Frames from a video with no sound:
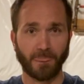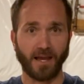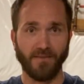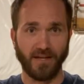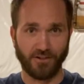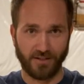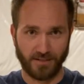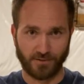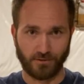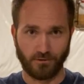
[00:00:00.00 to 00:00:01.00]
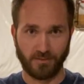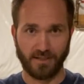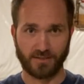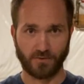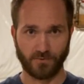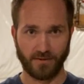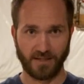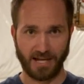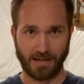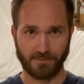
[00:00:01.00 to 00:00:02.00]
And then your internal obliques run the
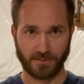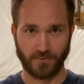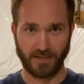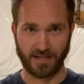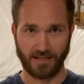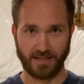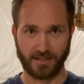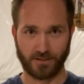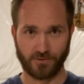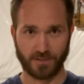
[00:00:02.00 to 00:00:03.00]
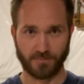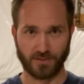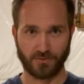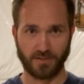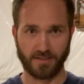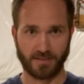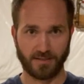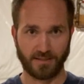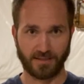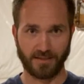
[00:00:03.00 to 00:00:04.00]
opposite way, kind of like Christmas trees,
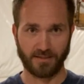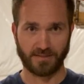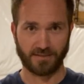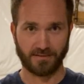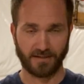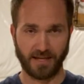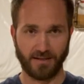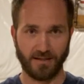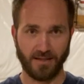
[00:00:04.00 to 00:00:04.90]
like this, okay?